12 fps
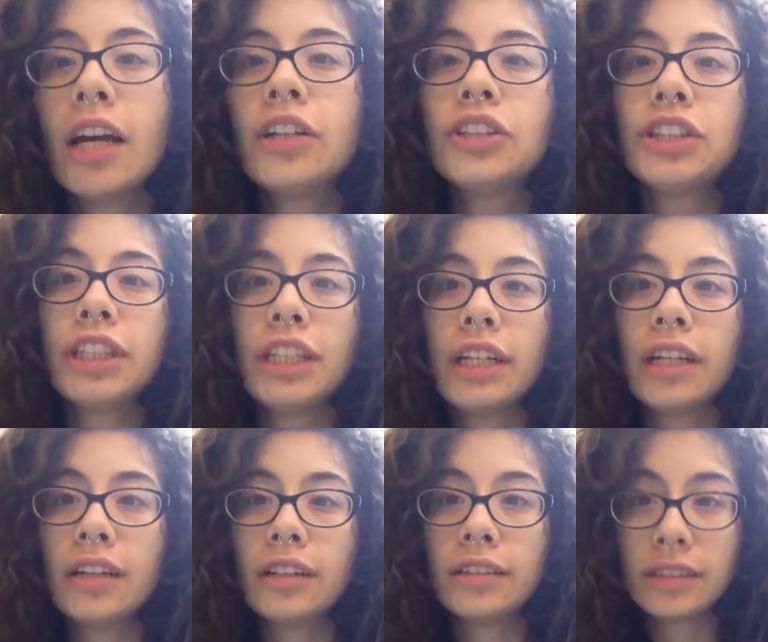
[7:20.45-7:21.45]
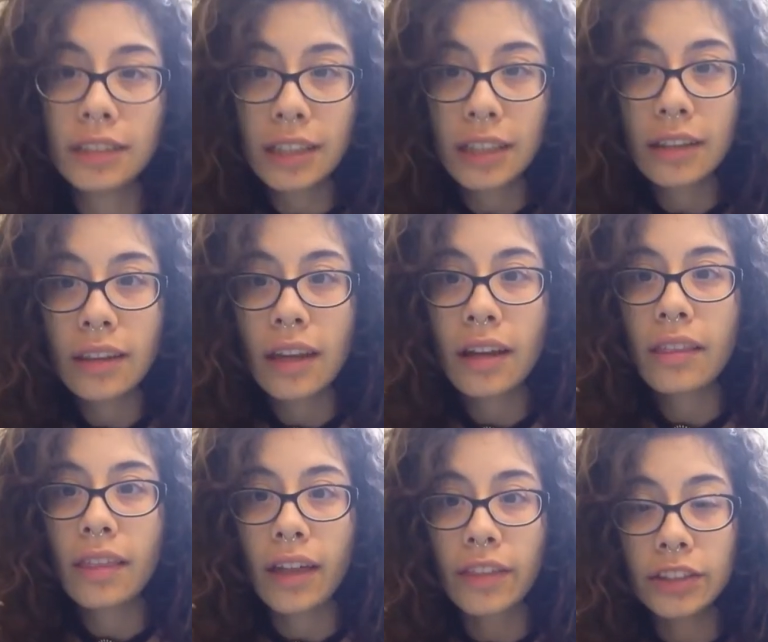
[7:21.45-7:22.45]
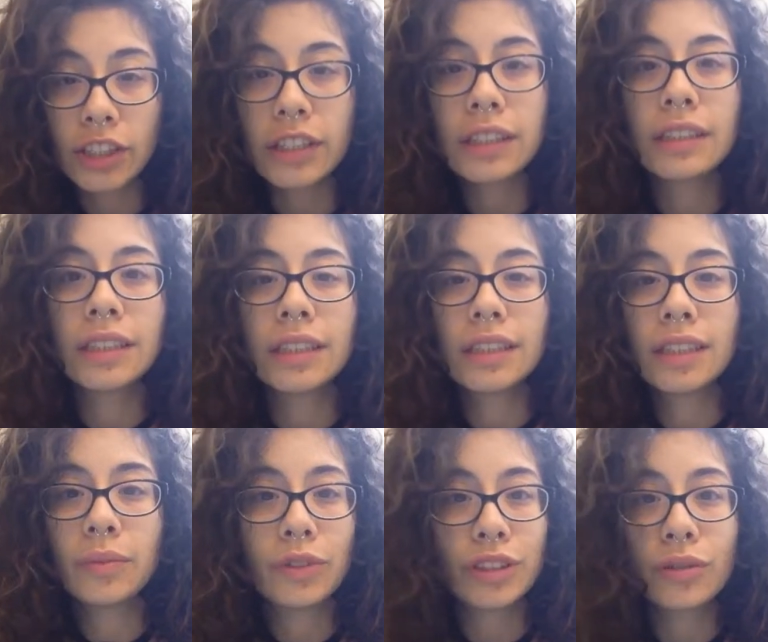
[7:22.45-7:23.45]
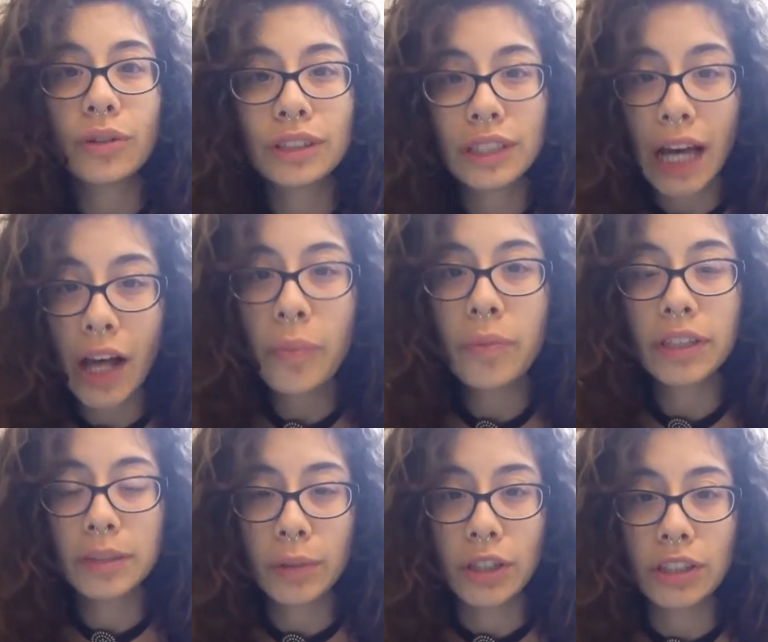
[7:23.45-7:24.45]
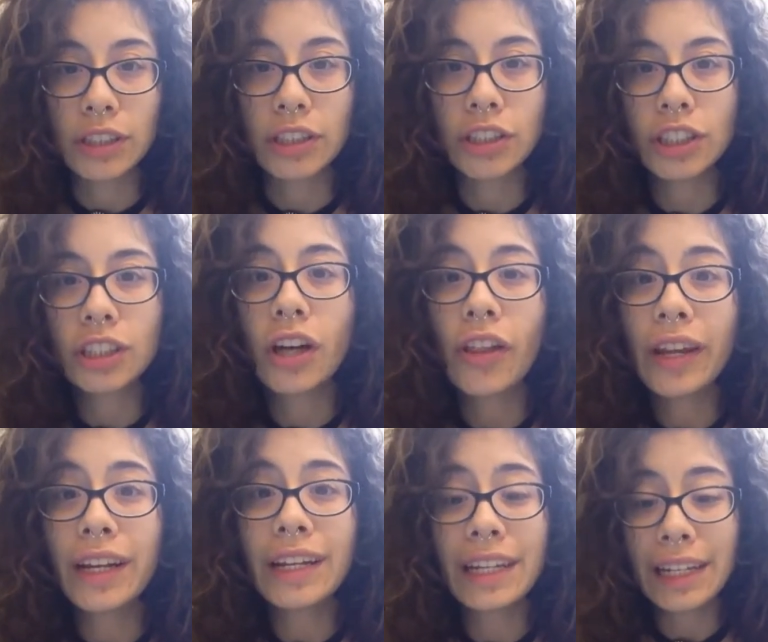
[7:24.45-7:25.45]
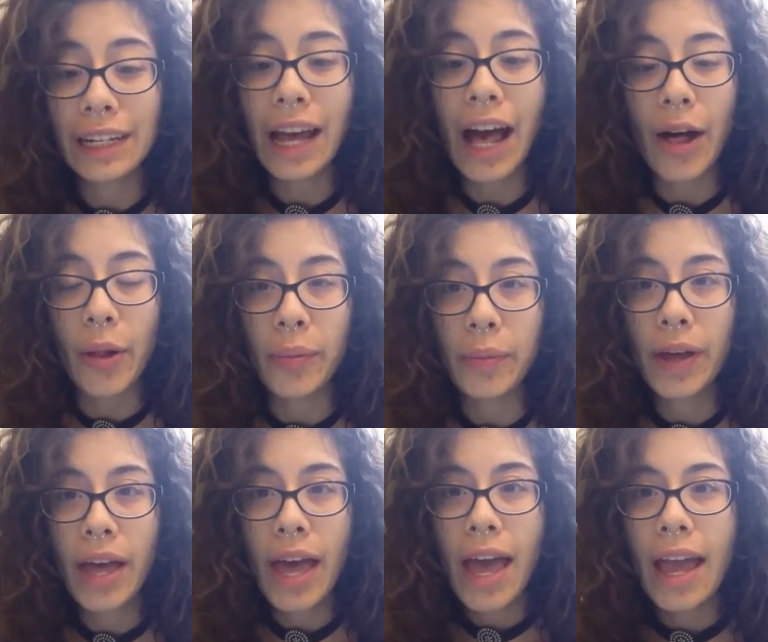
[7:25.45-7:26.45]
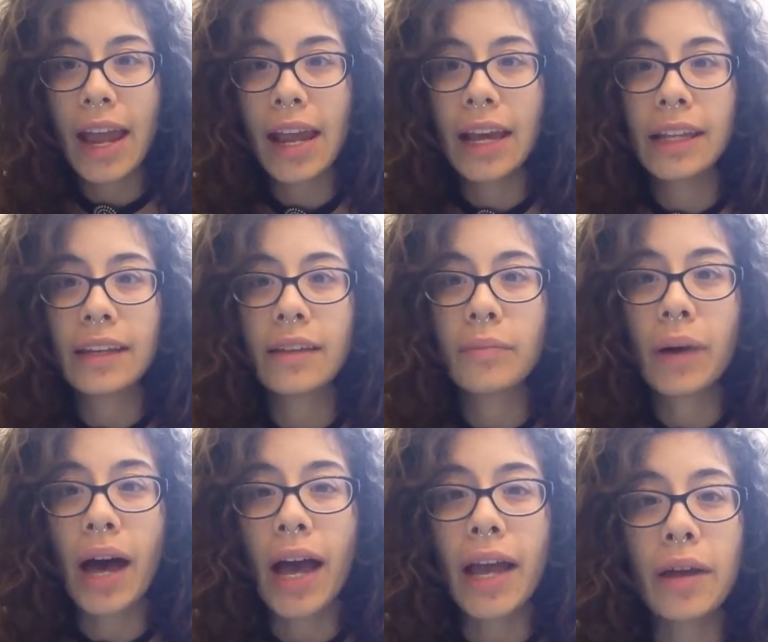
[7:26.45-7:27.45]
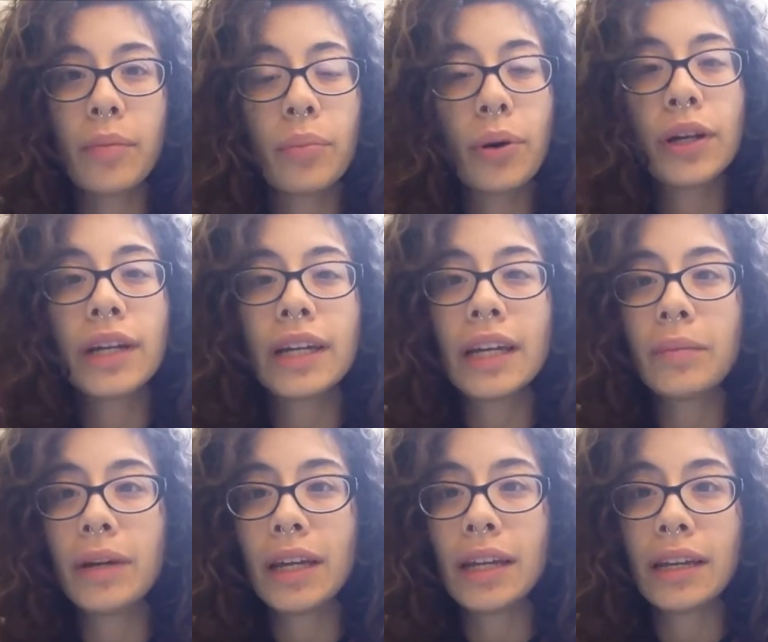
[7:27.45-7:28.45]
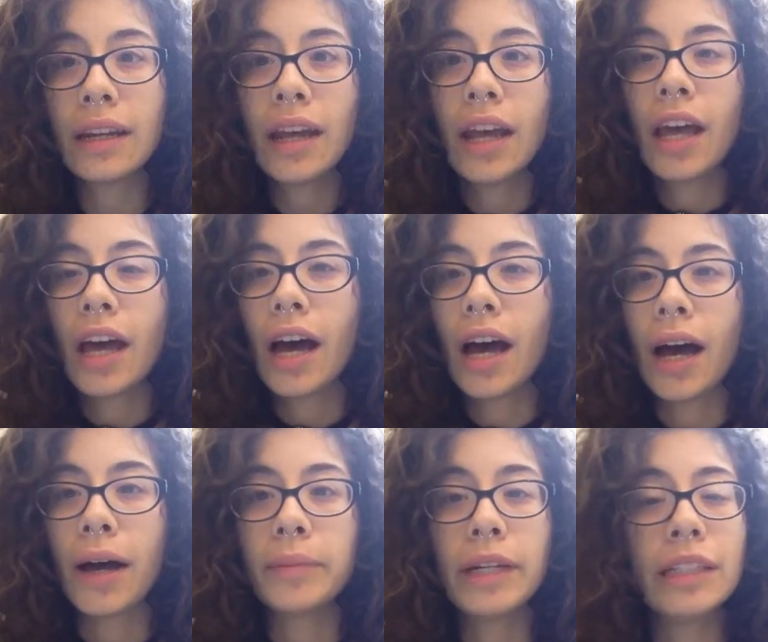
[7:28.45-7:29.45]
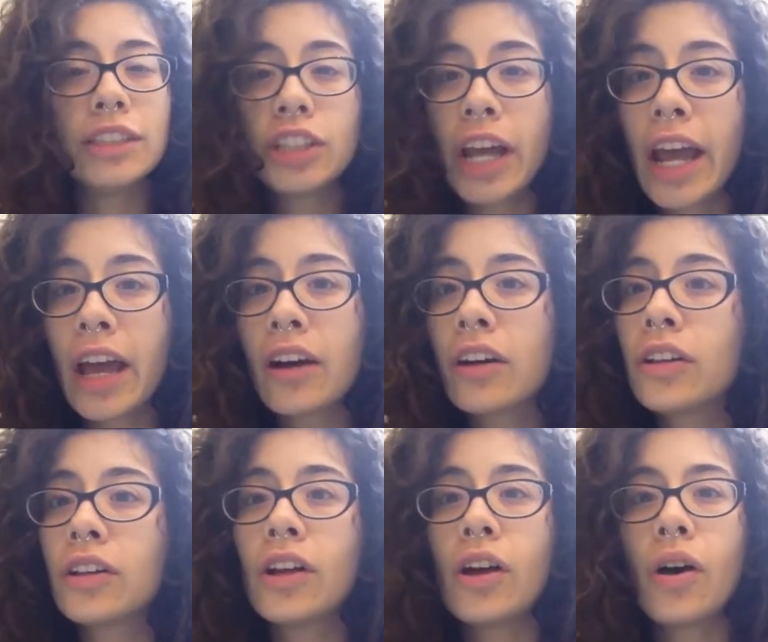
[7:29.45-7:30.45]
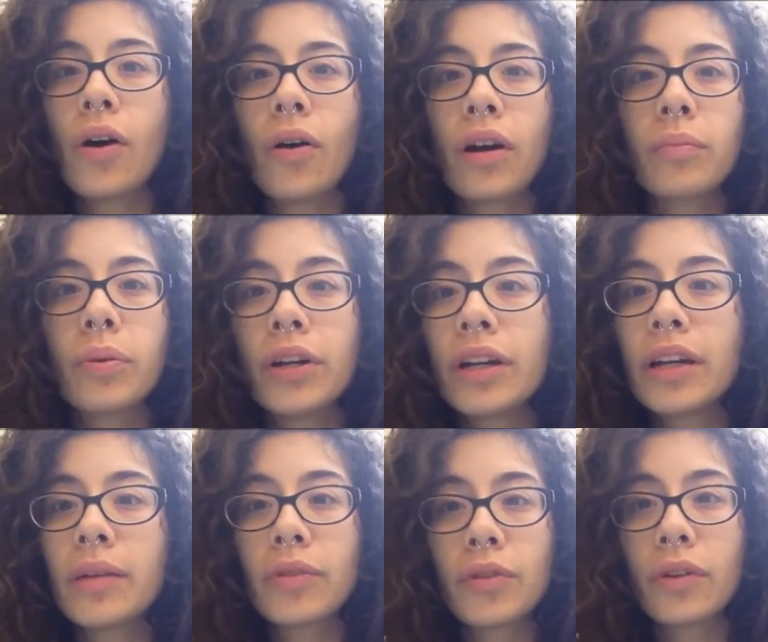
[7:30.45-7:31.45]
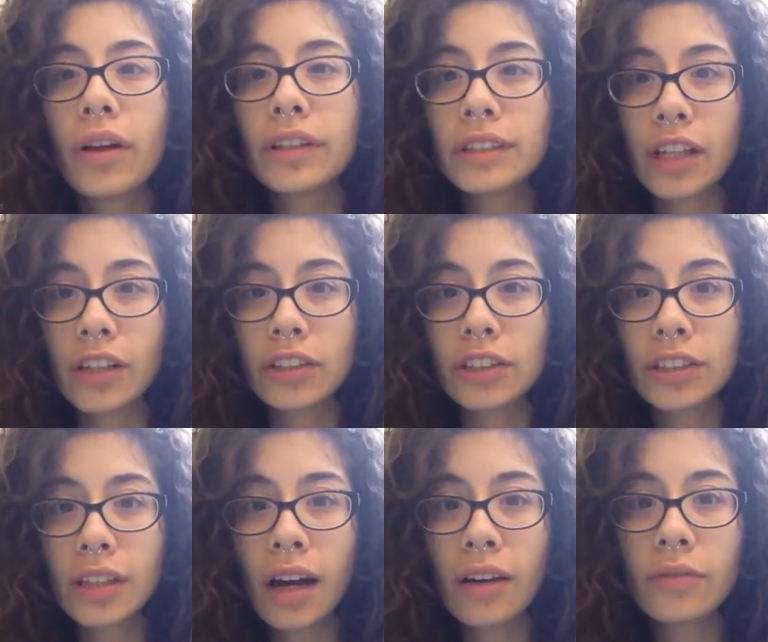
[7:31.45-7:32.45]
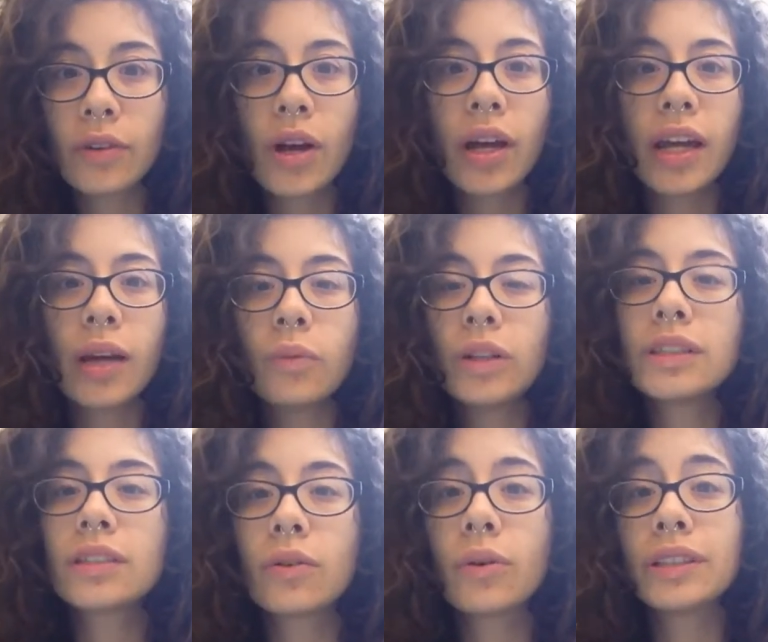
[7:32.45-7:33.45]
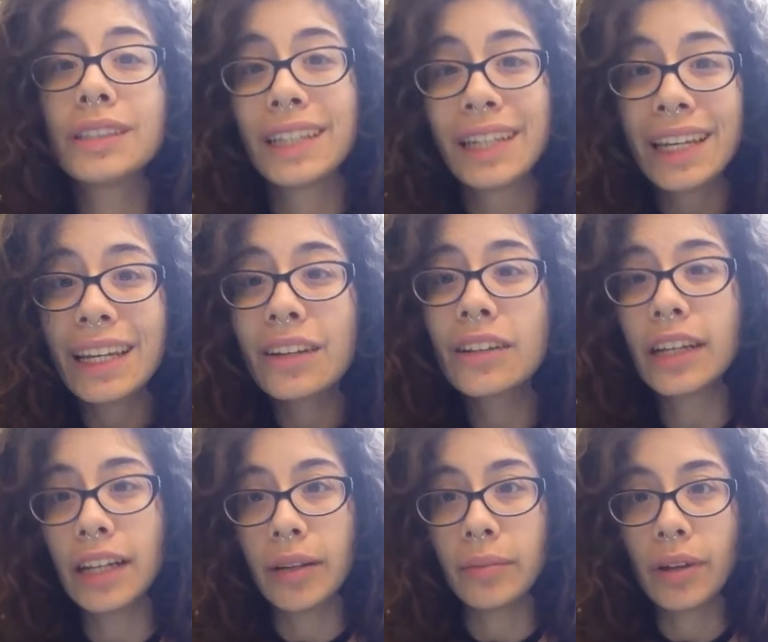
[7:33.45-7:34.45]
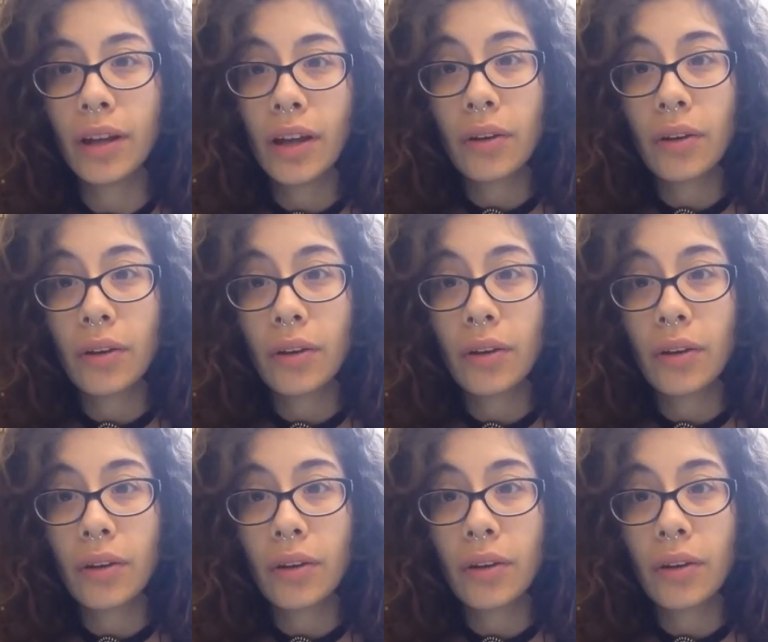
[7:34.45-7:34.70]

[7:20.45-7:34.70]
She didn't think that the justice system was going to help this person. She saw that he needed help, and by putting him in jail or putting him through all this other stuff, it wasn't going to heal him.